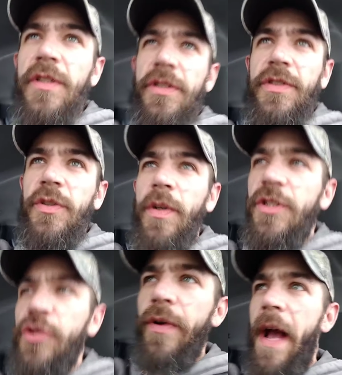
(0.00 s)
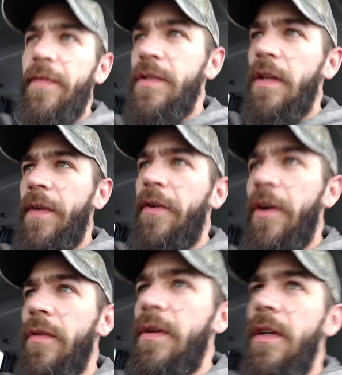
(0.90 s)
She, she wants giraffe stuff. I don't
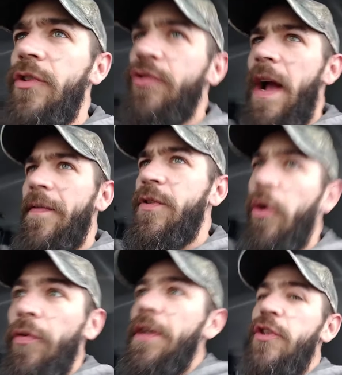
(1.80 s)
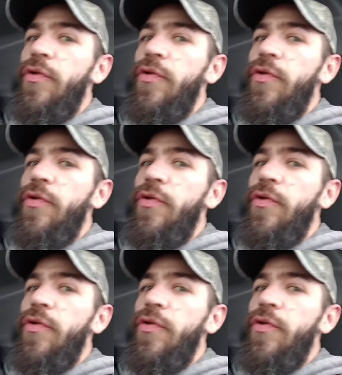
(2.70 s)
know. Giraffes aren't really